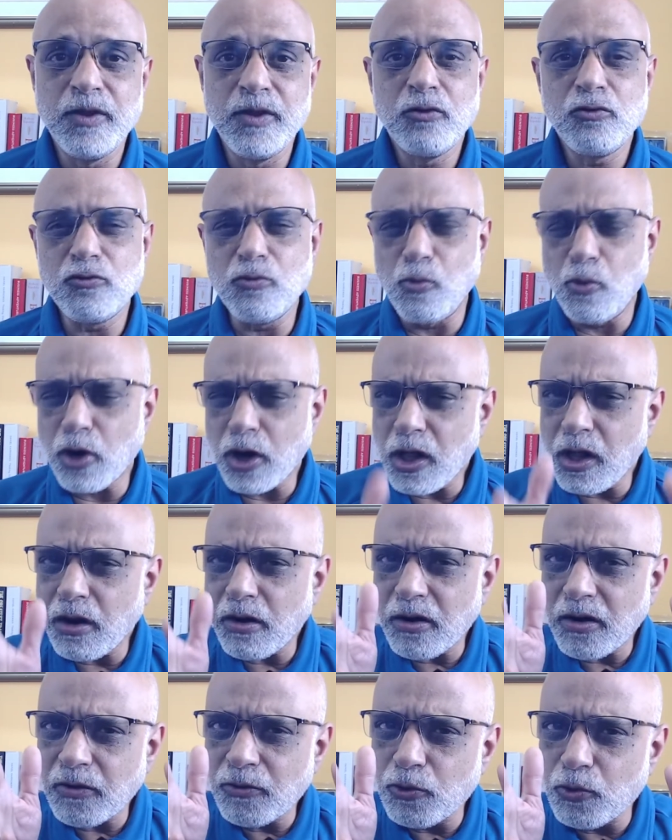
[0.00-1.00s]
So what
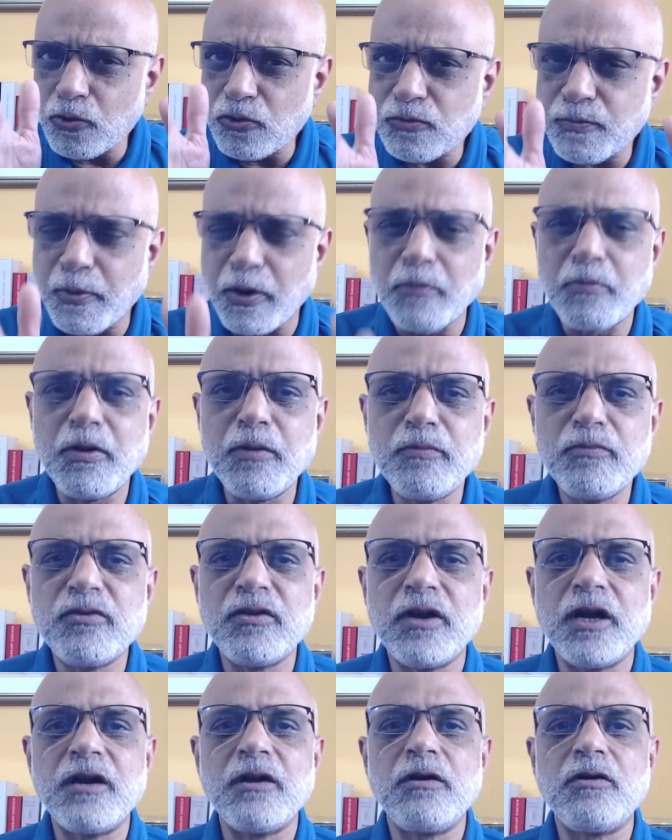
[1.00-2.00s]
are those problems
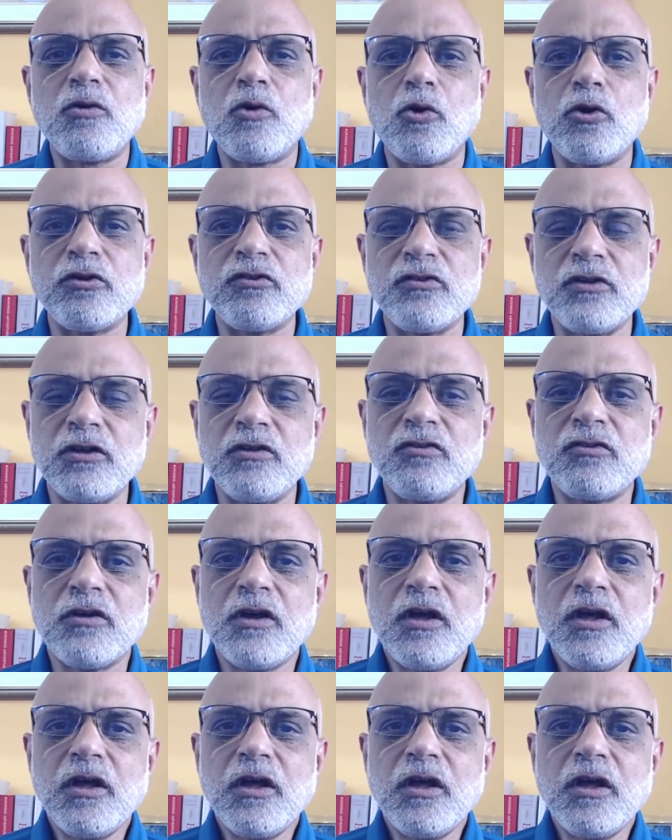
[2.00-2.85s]
that it causes,